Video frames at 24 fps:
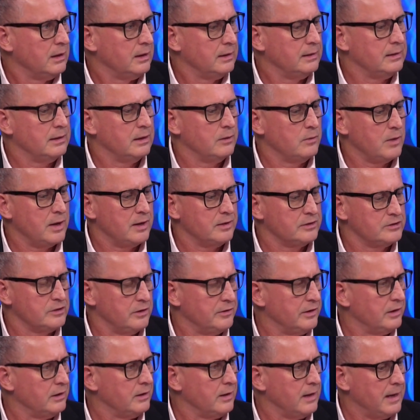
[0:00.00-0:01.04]
Whereas I
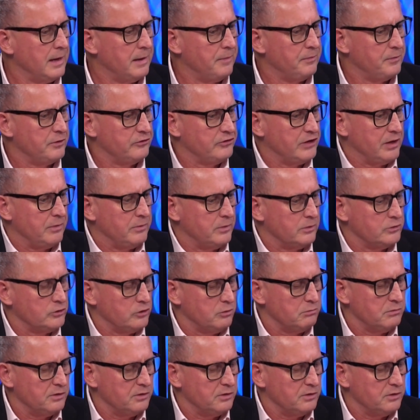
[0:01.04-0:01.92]
think the chap that was on